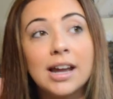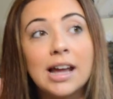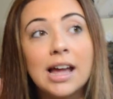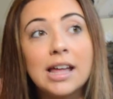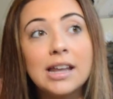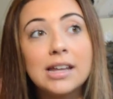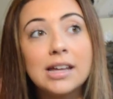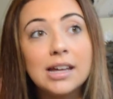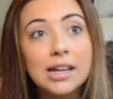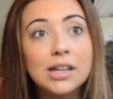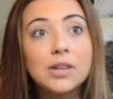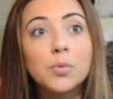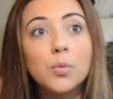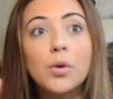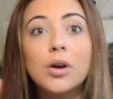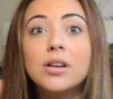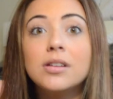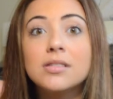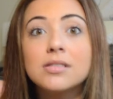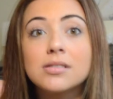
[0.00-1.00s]
and it
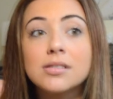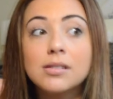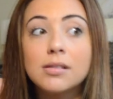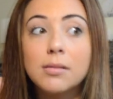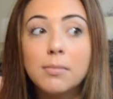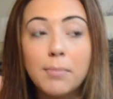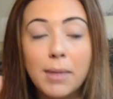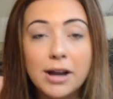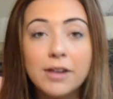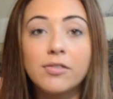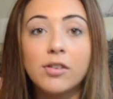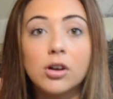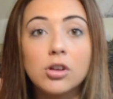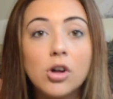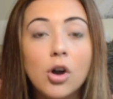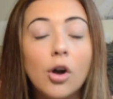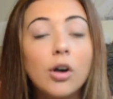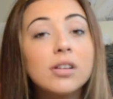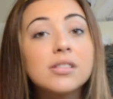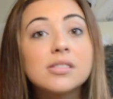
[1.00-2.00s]
was by far
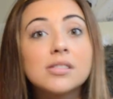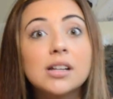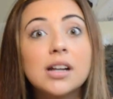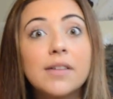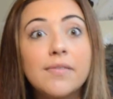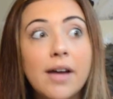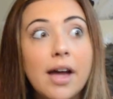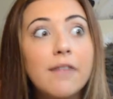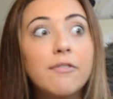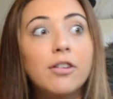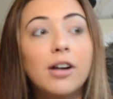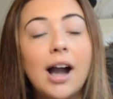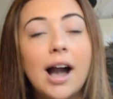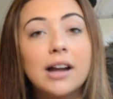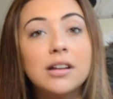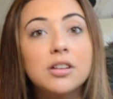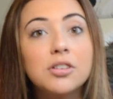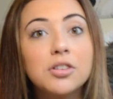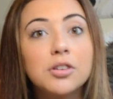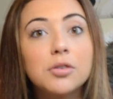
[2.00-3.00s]
the hardest thing I've ever
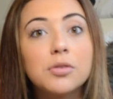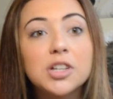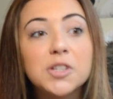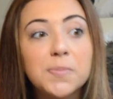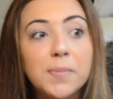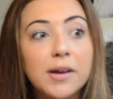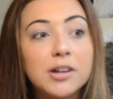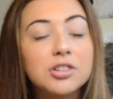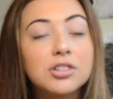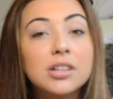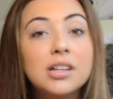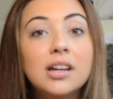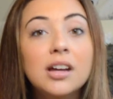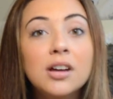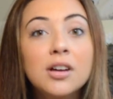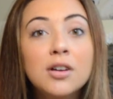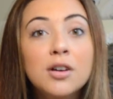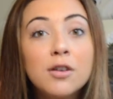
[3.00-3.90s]
had to do, especially